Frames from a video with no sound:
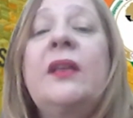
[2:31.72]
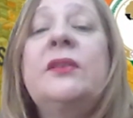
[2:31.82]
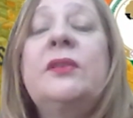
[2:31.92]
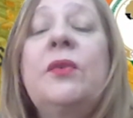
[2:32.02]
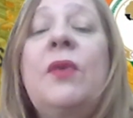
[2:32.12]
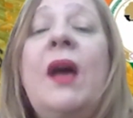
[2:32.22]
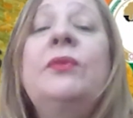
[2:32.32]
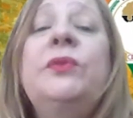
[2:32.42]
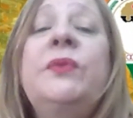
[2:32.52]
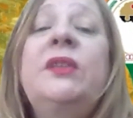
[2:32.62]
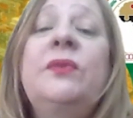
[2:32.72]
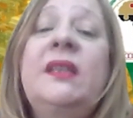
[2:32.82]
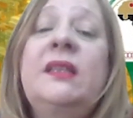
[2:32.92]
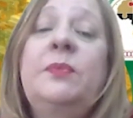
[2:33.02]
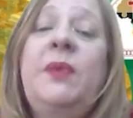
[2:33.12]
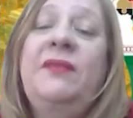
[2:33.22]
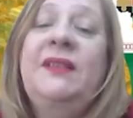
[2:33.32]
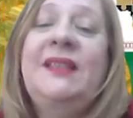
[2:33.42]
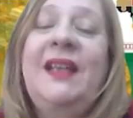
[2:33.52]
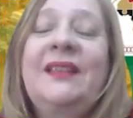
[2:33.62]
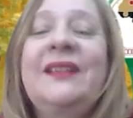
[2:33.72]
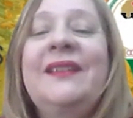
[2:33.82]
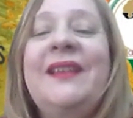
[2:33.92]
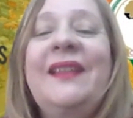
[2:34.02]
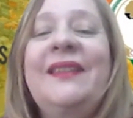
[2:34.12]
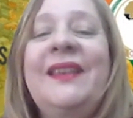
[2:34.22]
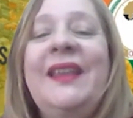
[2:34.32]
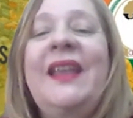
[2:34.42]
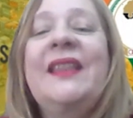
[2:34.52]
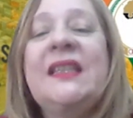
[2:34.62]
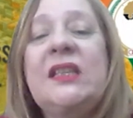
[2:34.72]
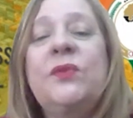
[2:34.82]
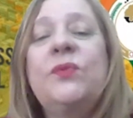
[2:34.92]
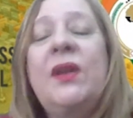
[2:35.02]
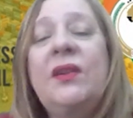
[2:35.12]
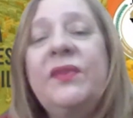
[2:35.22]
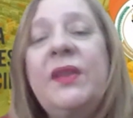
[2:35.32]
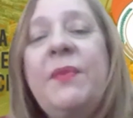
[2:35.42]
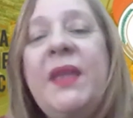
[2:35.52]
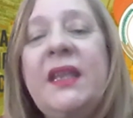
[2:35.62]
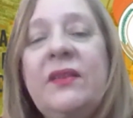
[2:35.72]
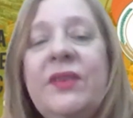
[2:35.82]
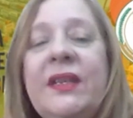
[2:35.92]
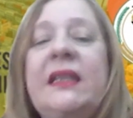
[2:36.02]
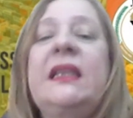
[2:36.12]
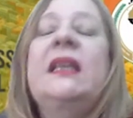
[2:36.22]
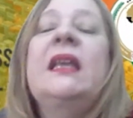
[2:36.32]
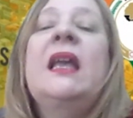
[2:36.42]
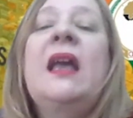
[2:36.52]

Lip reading: So how do we do this private sector strengthening? And this is one of the main really